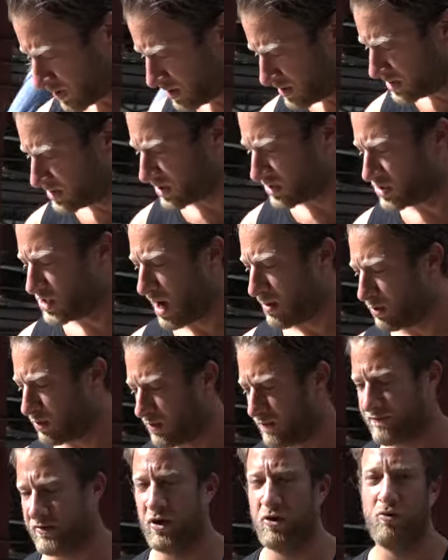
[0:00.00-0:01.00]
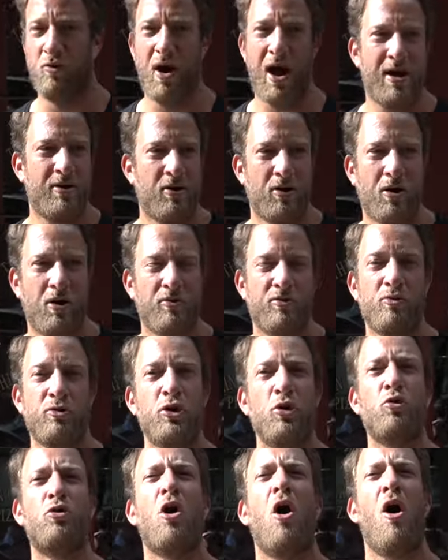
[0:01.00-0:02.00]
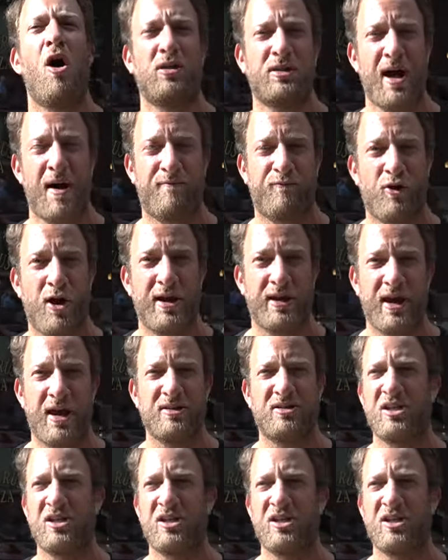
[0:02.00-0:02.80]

This is a double review. I don't know. You called up, Frankie.